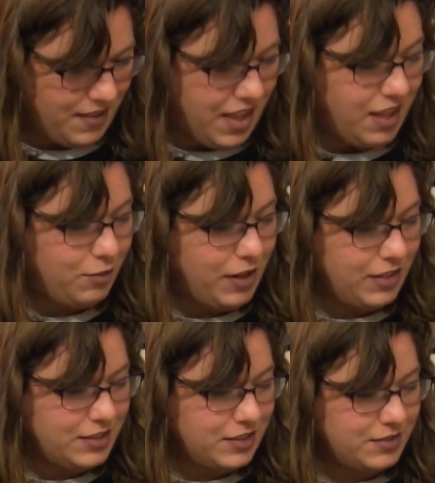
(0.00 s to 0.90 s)
and
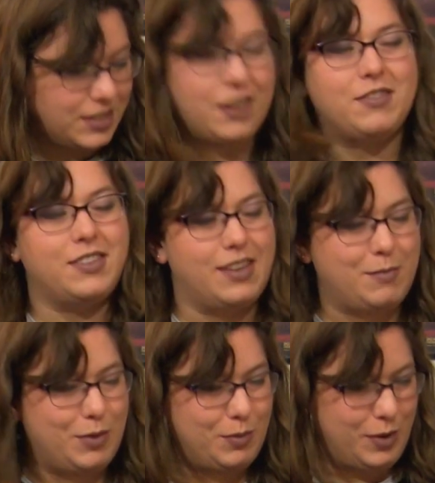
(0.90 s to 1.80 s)
Relatives of the
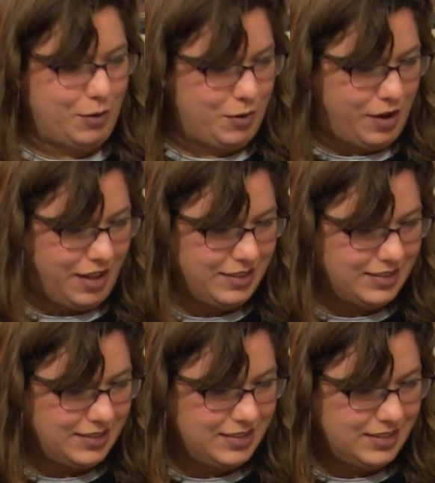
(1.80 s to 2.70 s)
Temple Menorah
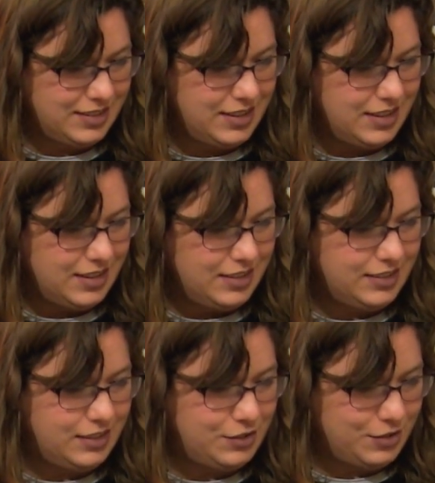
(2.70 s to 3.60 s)

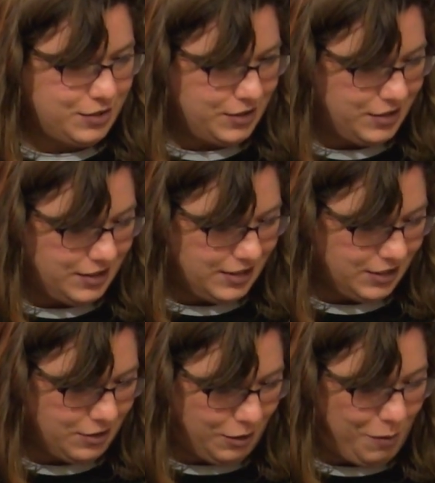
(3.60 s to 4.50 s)
Sisterhood
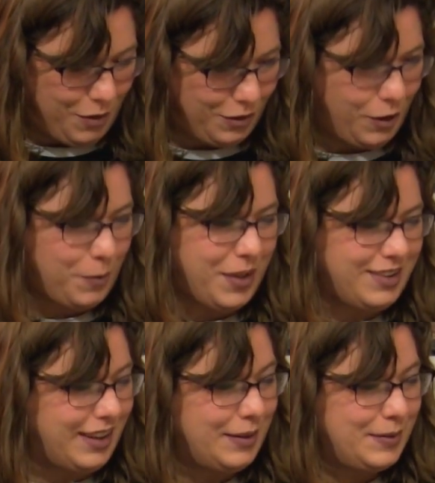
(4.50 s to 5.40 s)
Cookbook
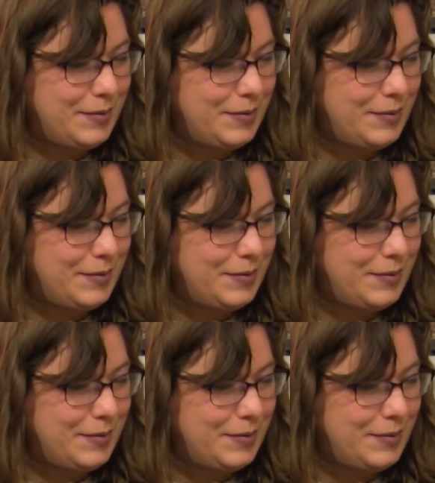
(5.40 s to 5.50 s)
Committee.